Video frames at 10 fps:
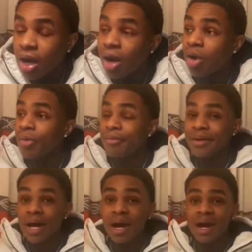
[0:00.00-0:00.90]
oh
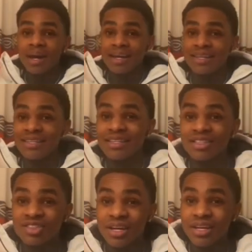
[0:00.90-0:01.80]
nah, like these
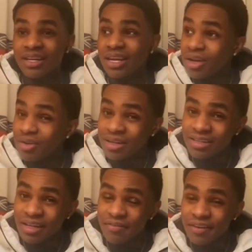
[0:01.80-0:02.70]
niggas tried to kill this
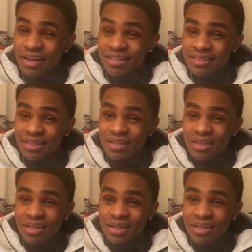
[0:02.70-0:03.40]
nigga for that shit.